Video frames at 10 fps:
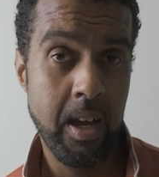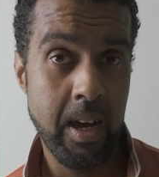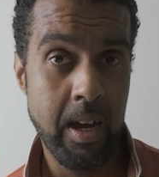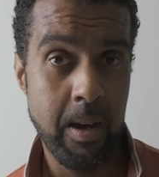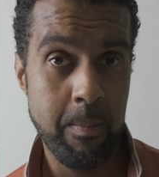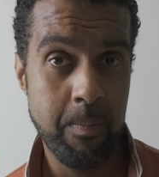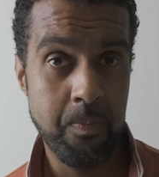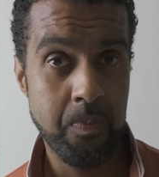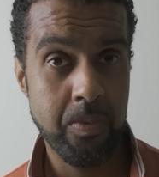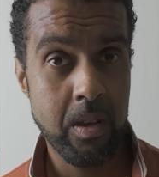
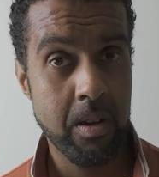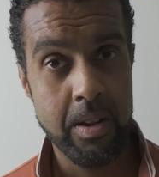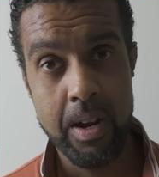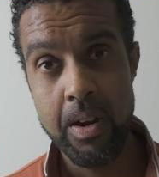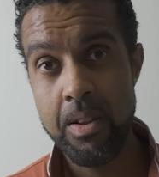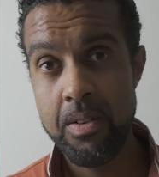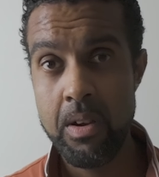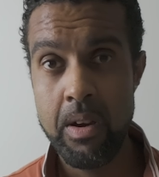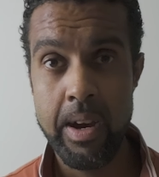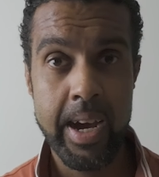There is
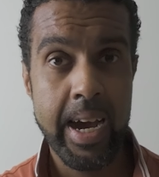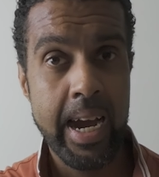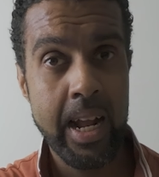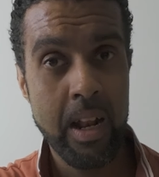a high